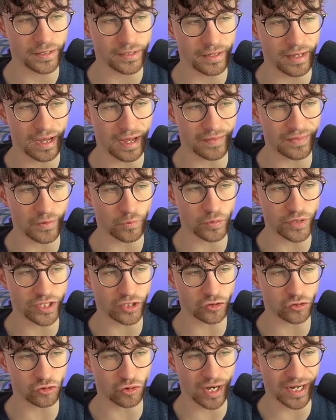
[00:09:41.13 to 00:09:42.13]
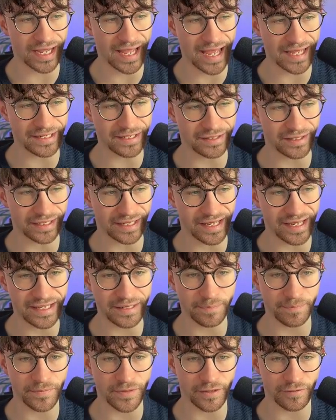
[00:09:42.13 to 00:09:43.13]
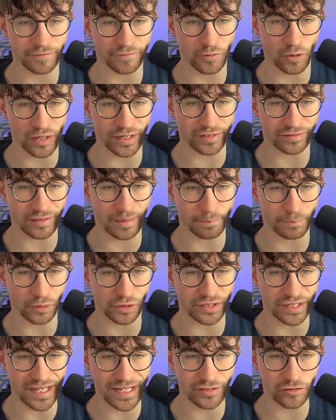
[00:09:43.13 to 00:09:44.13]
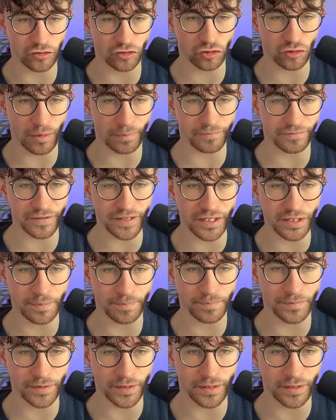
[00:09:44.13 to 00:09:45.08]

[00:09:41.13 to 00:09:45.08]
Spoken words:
And then we can drag anything in, for example, an Instagram feed.